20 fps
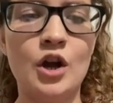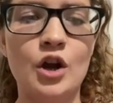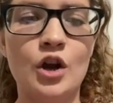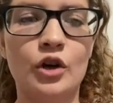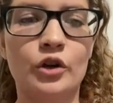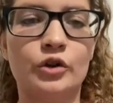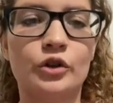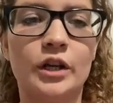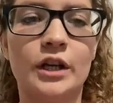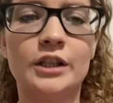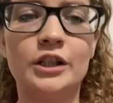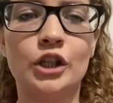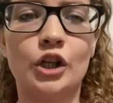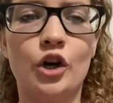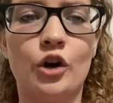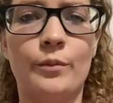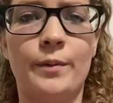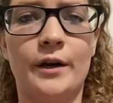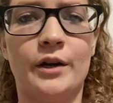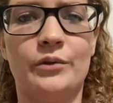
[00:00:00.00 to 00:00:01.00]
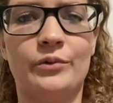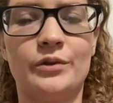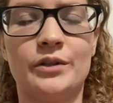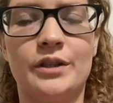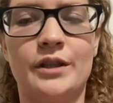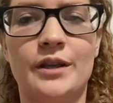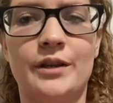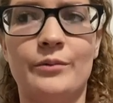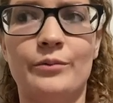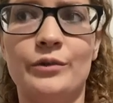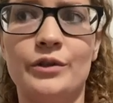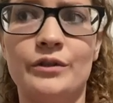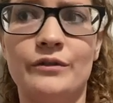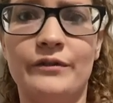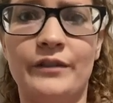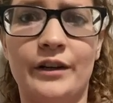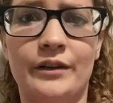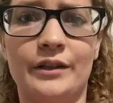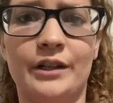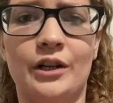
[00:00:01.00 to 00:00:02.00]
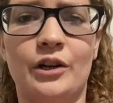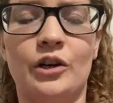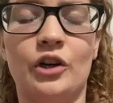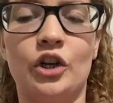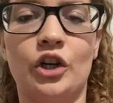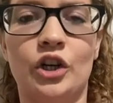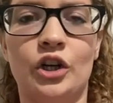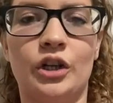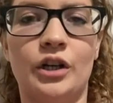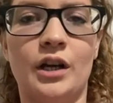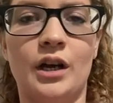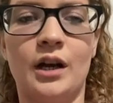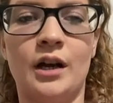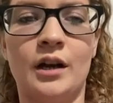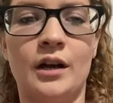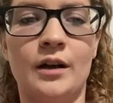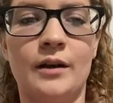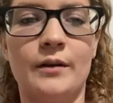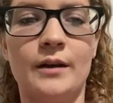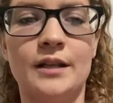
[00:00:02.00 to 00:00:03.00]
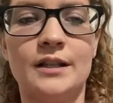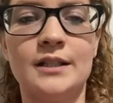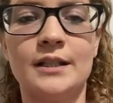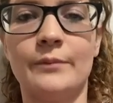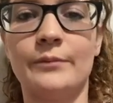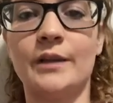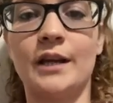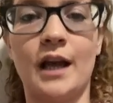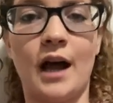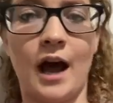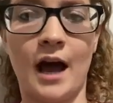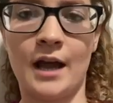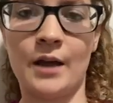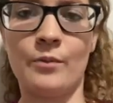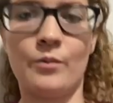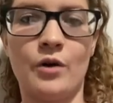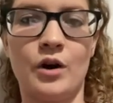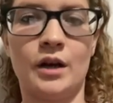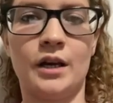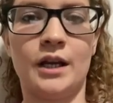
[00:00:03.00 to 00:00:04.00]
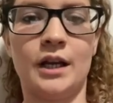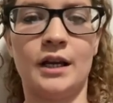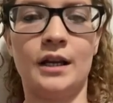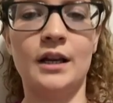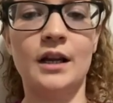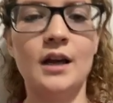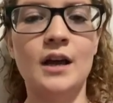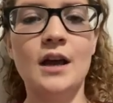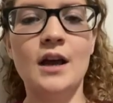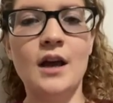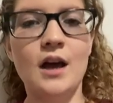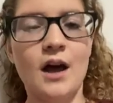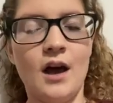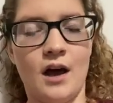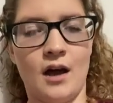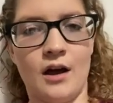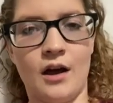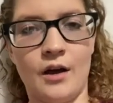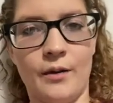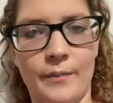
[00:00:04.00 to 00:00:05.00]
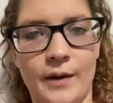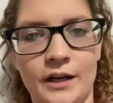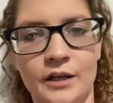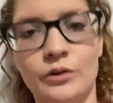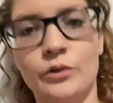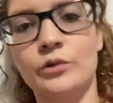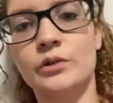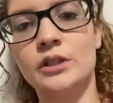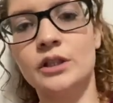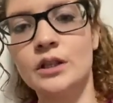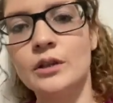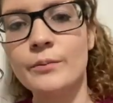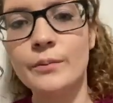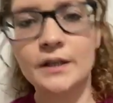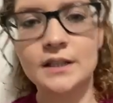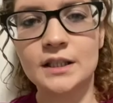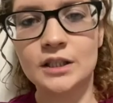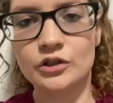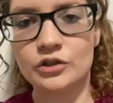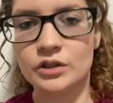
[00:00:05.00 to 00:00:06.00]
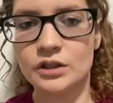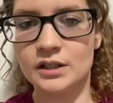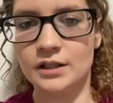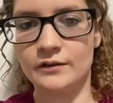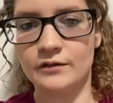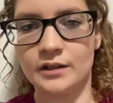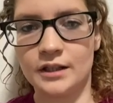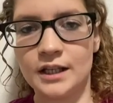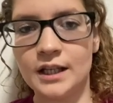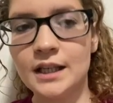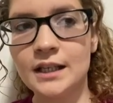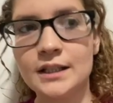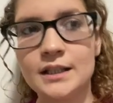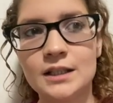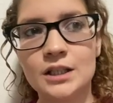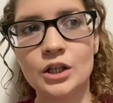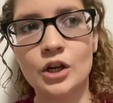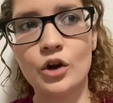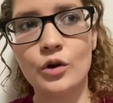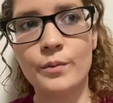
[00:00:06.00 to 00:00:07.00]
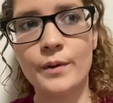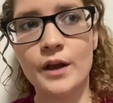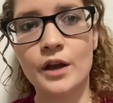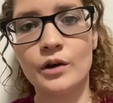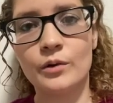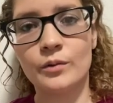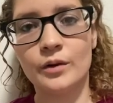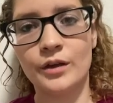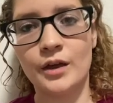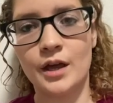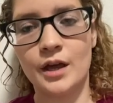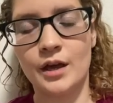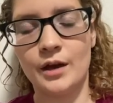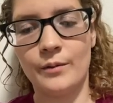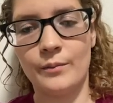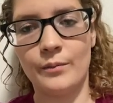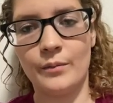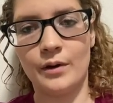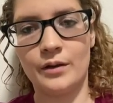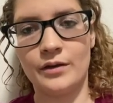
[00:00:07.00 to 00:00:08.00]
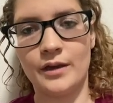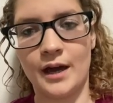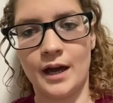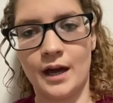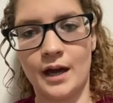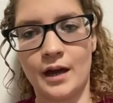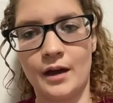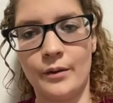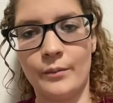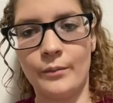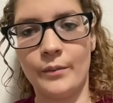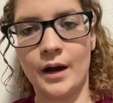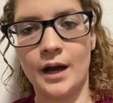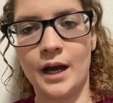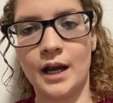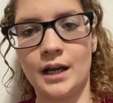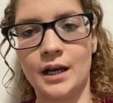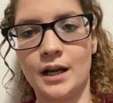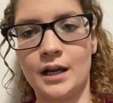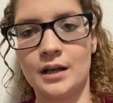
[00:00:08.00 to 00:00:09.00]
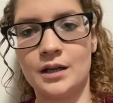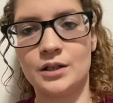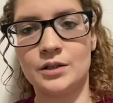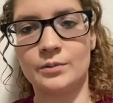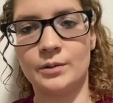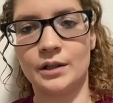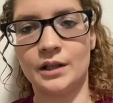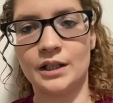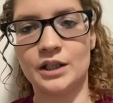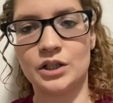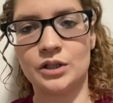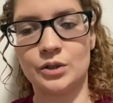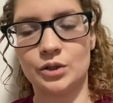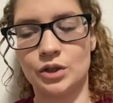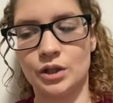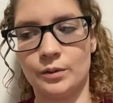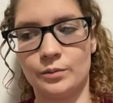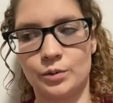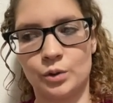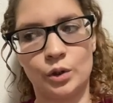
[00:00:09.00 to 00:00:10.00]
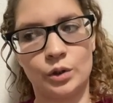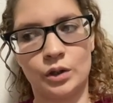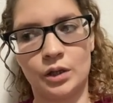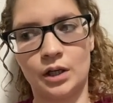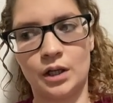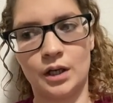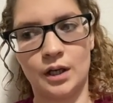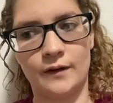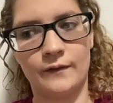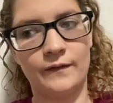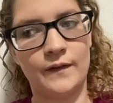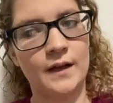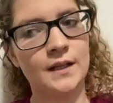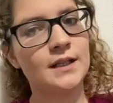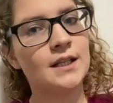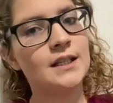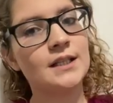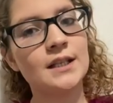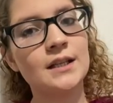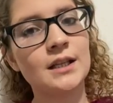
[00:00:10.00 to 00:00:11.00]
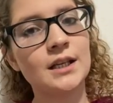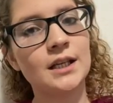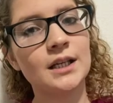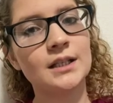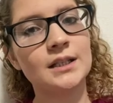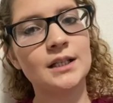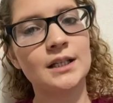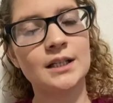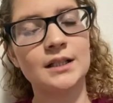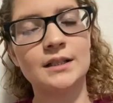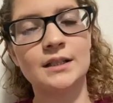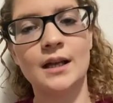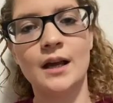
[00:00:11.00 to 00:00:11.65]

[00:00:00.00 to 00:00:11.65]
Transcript: Trying to co-parent with him was very hard. It's something I wanted. I knew it was in the best interest of the kids to co-parent with him, that mine and his relationship shouldn't affect his and the kids',